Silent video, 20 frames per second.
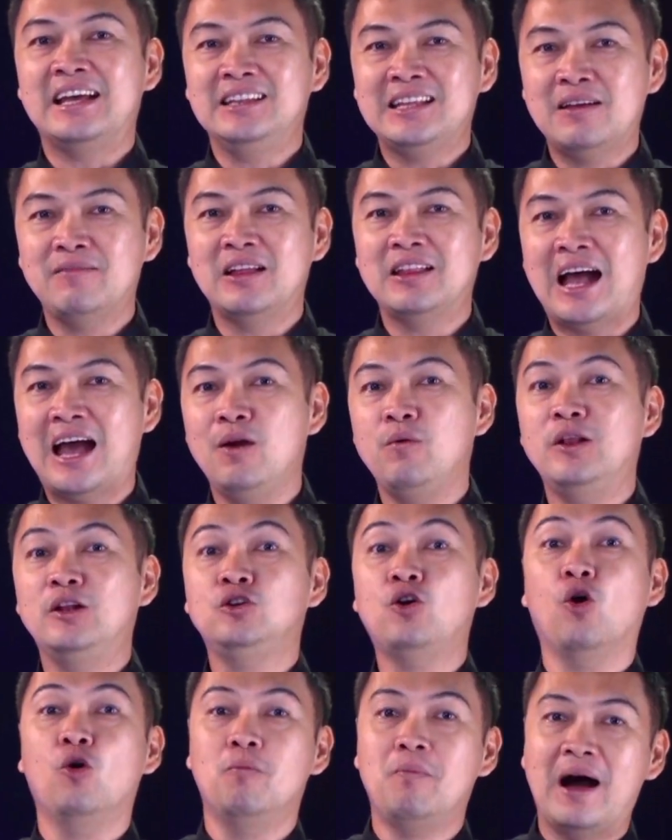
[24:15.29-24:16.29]
The second time
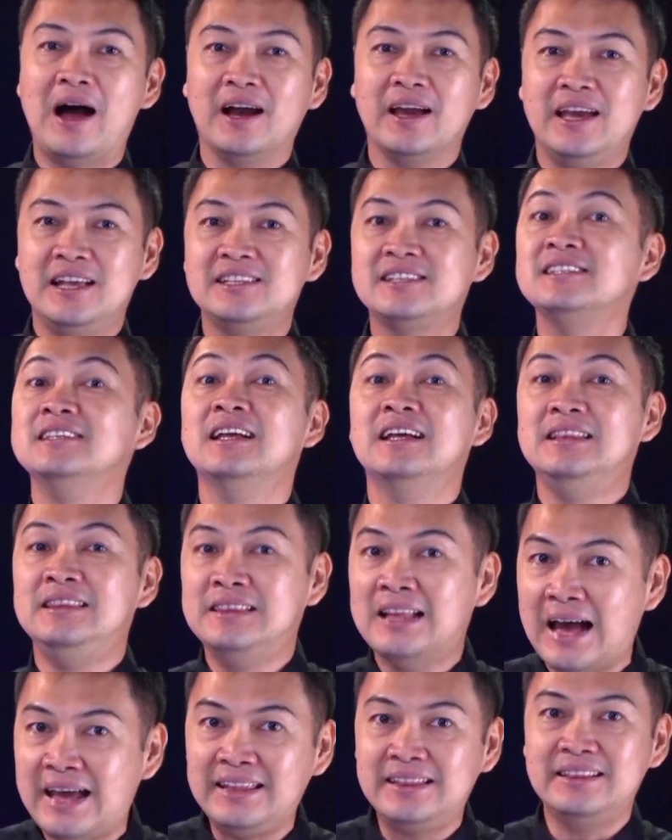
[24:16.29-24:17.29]
that I will go back,
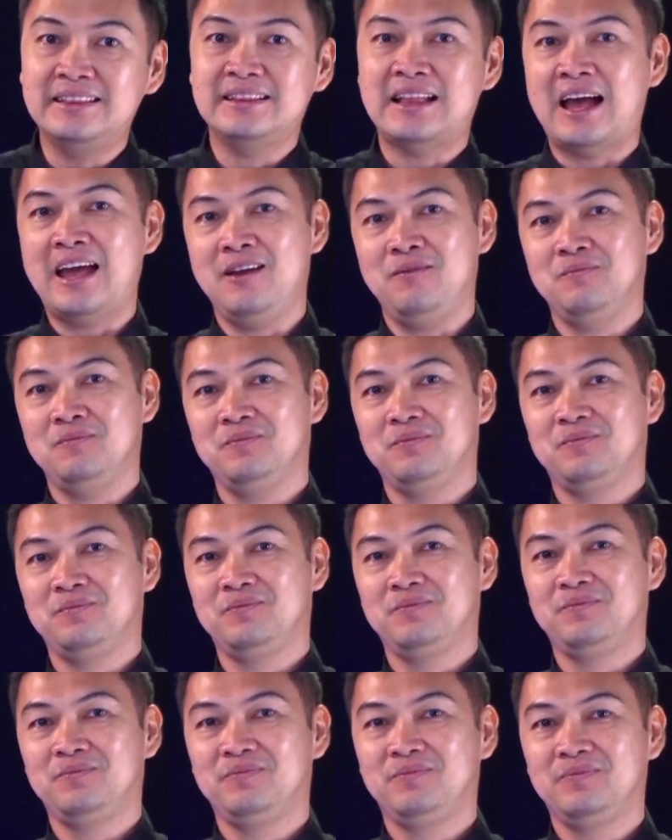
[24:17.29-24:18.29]
it's night
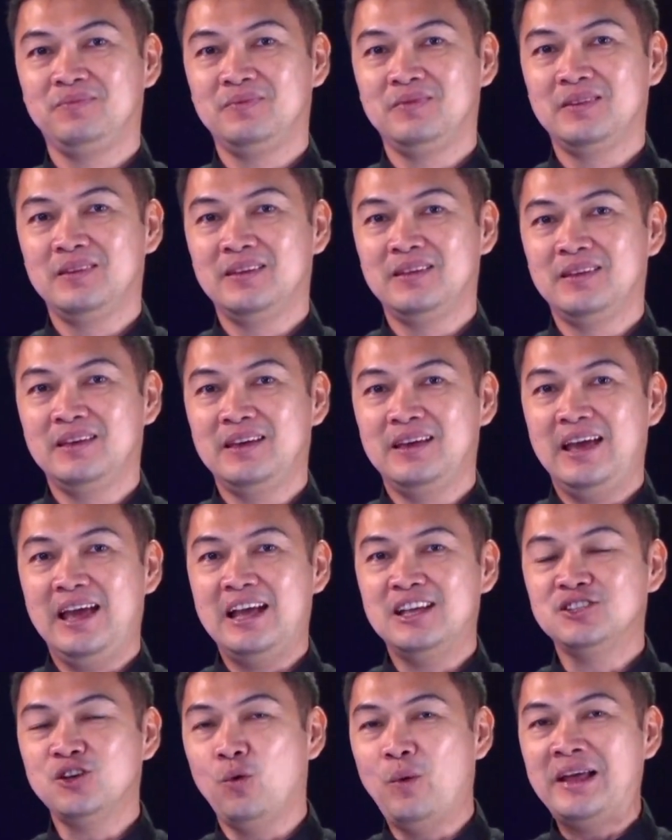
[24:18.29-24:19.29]
time.
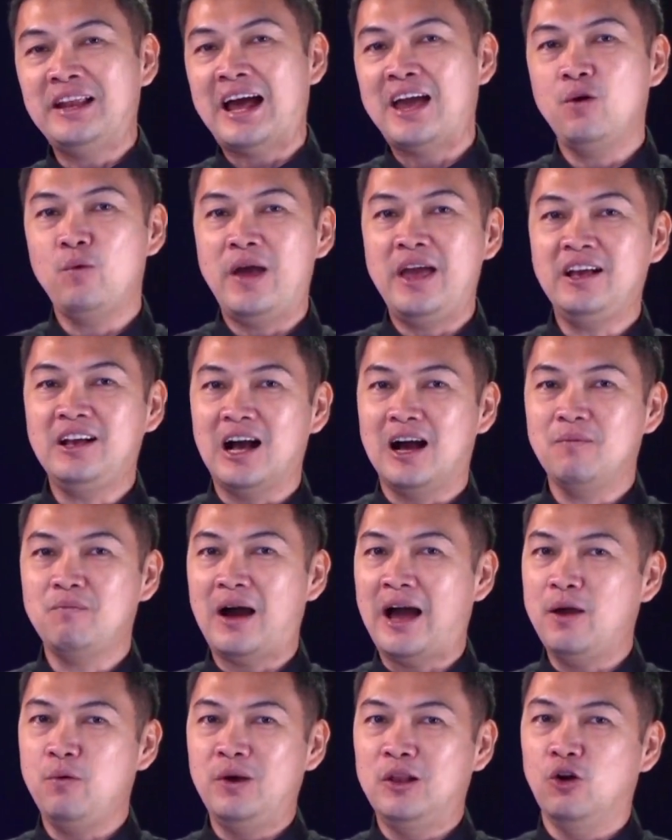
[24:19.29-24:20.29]
And so when I
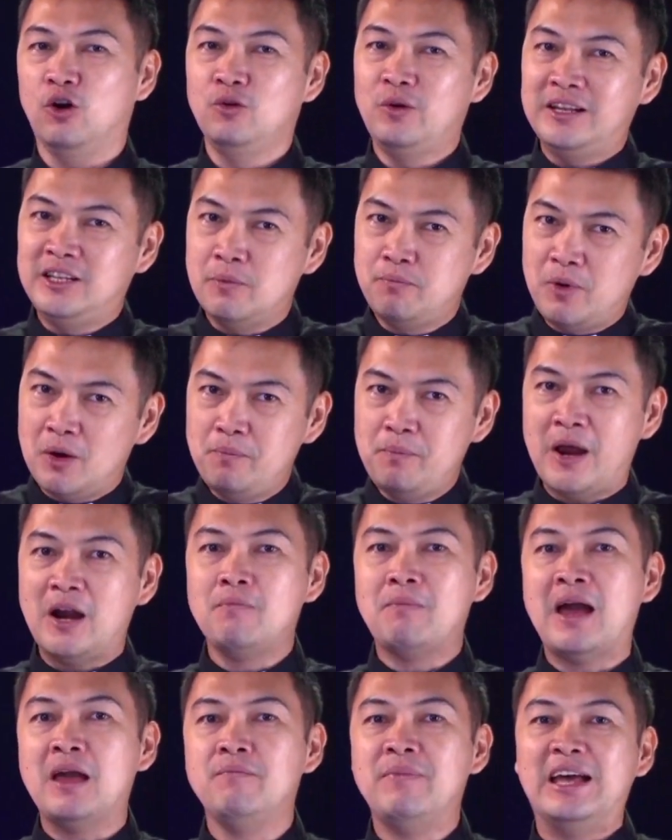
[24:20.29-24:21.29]
wake up, I will already
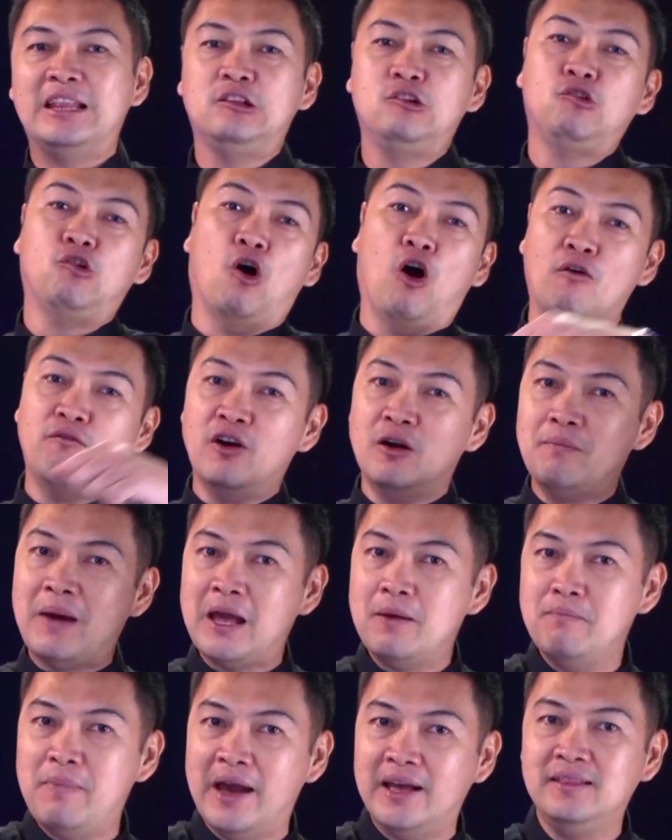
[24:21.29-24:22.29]
prepare my bed,
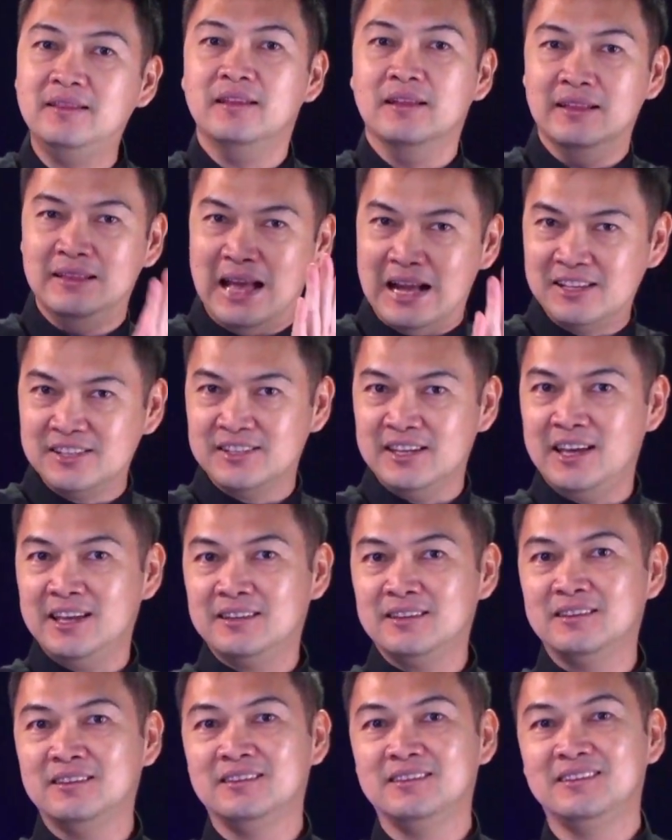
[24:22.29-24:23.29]
cover my bed,
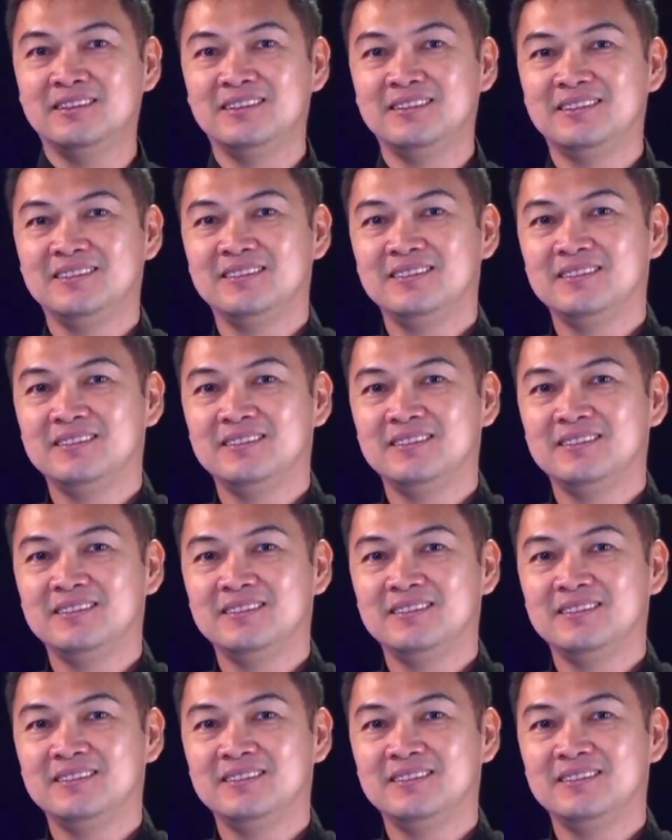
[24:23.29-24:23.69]
that's it.